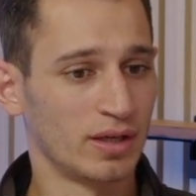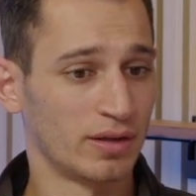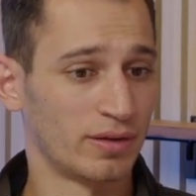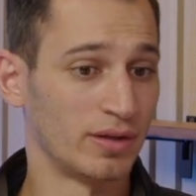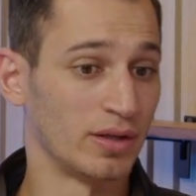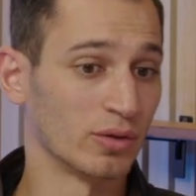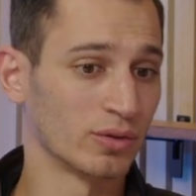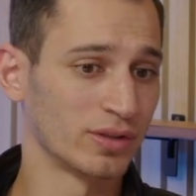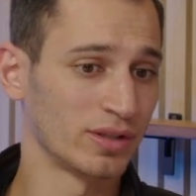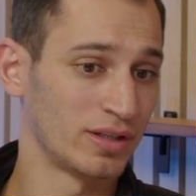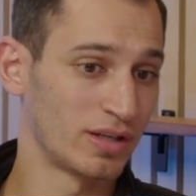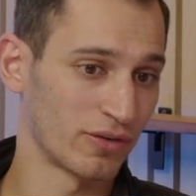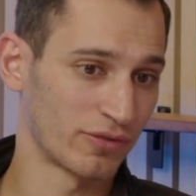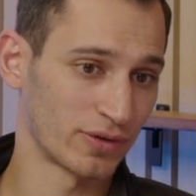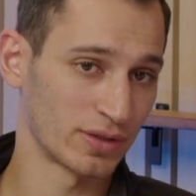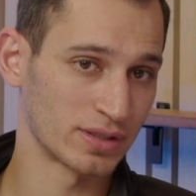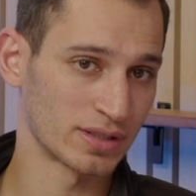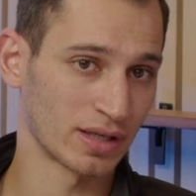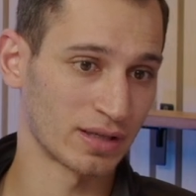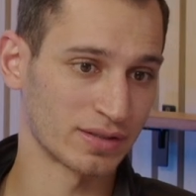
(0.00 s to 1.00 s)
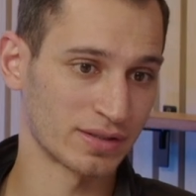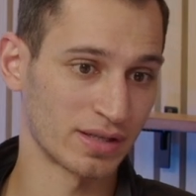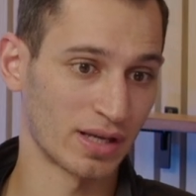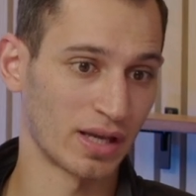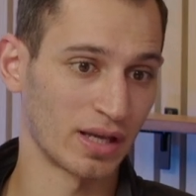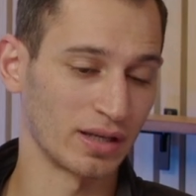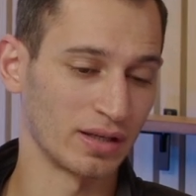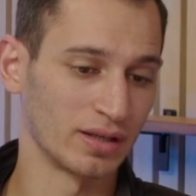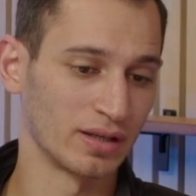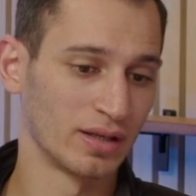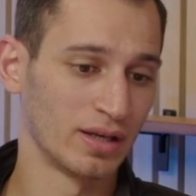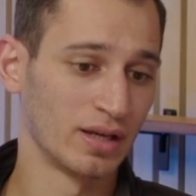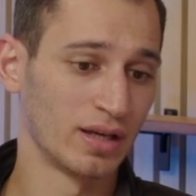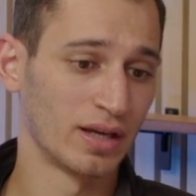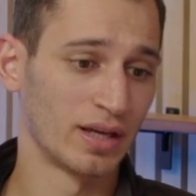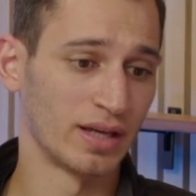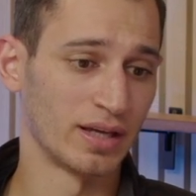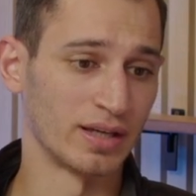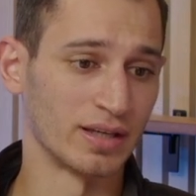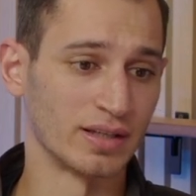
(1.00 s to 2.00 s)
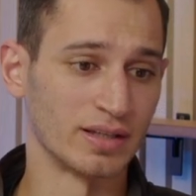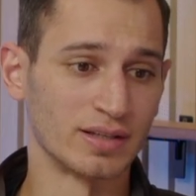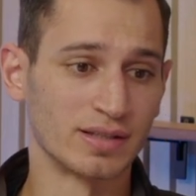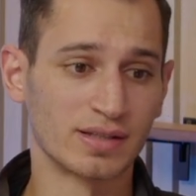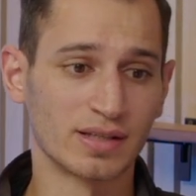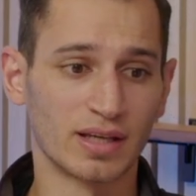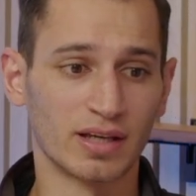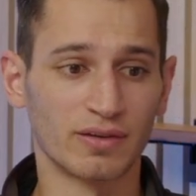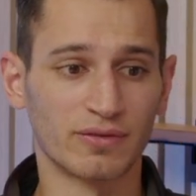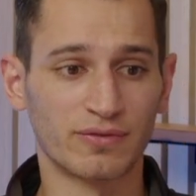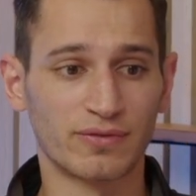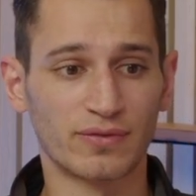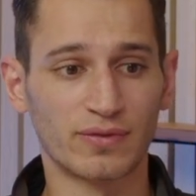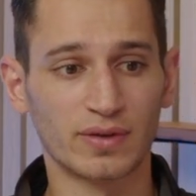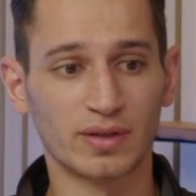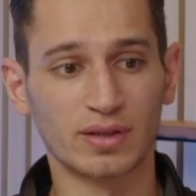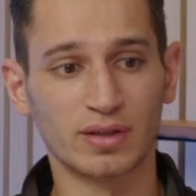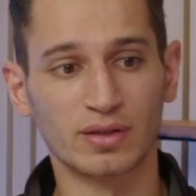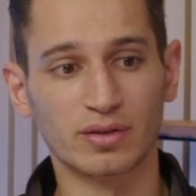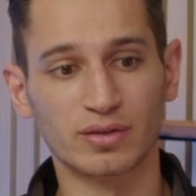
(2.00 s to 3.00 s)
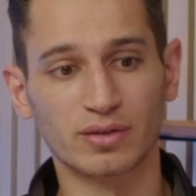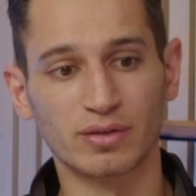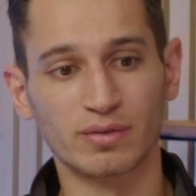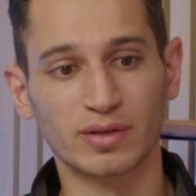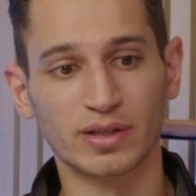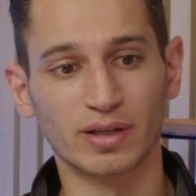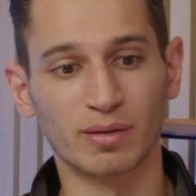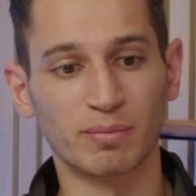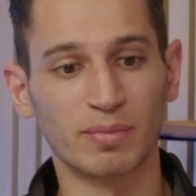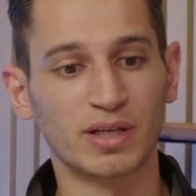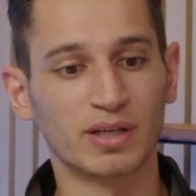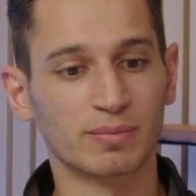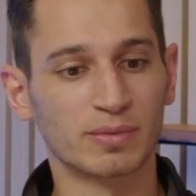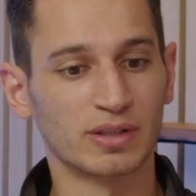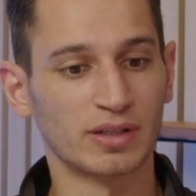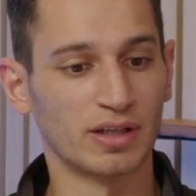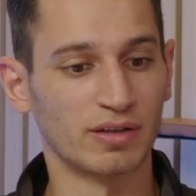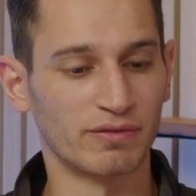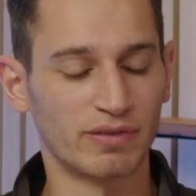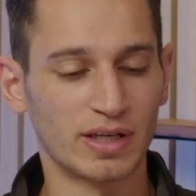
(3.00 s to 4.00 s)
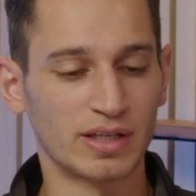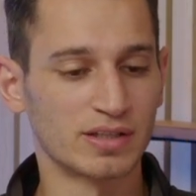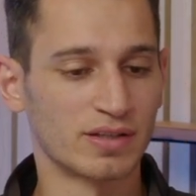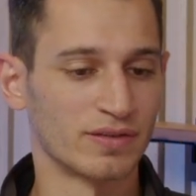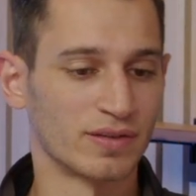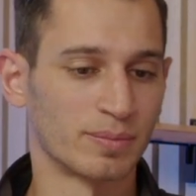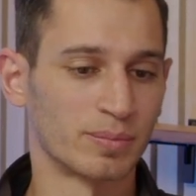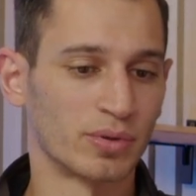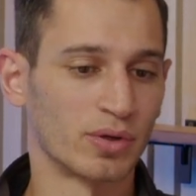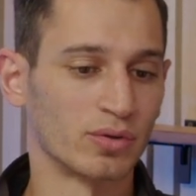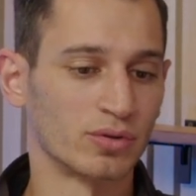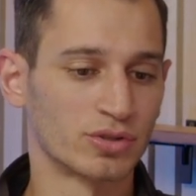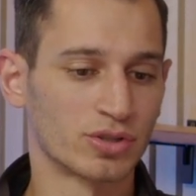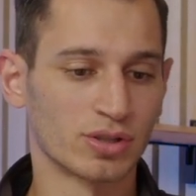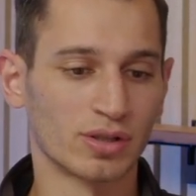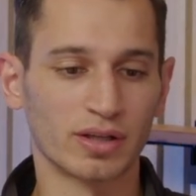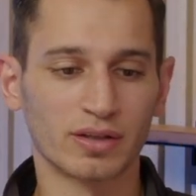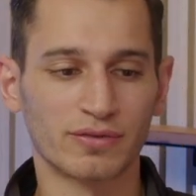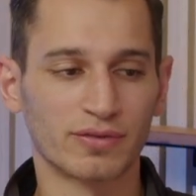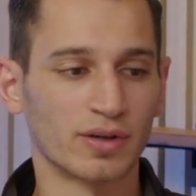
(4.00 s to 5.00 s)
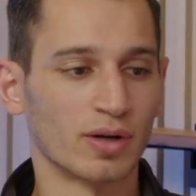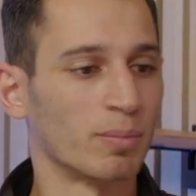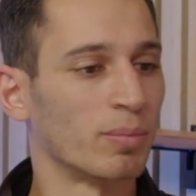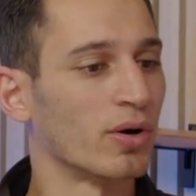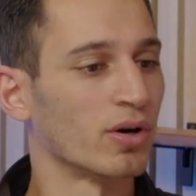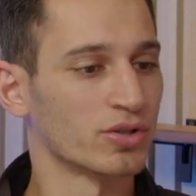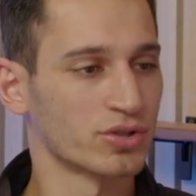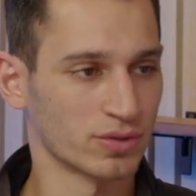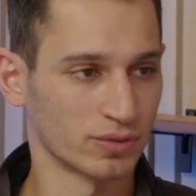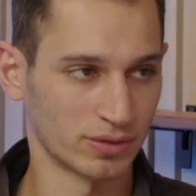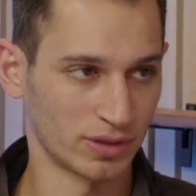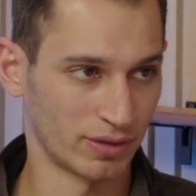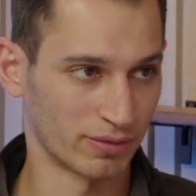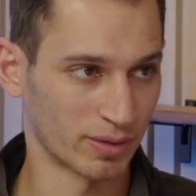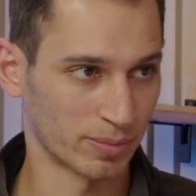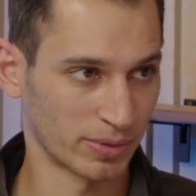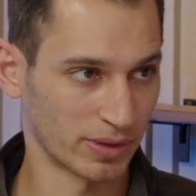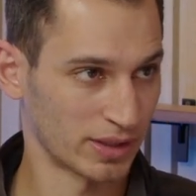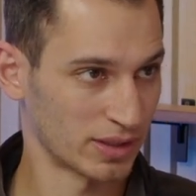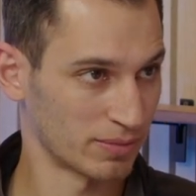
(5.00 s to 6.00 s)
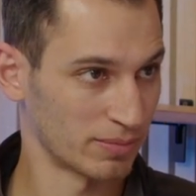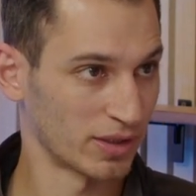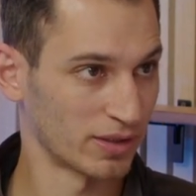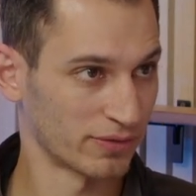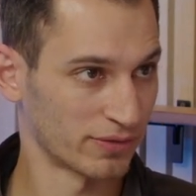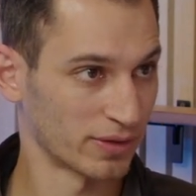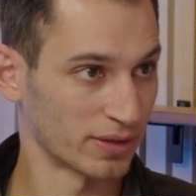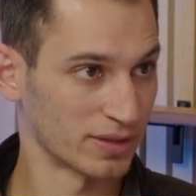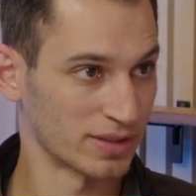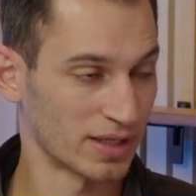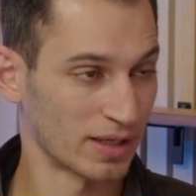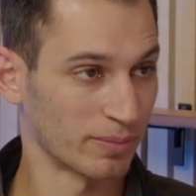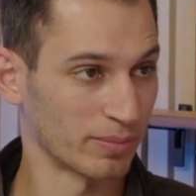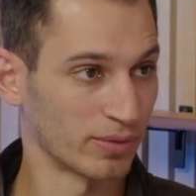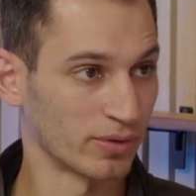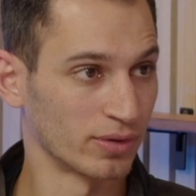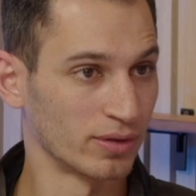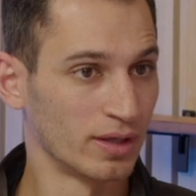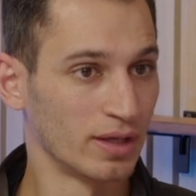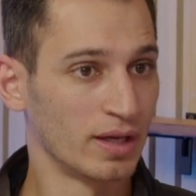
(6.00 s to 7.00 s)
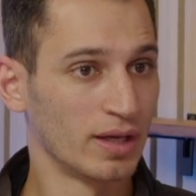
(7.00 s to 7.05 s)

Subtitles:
The only difference I'll say is if you're doing a minimally invasive approach, like for a partial knee replacement, for example,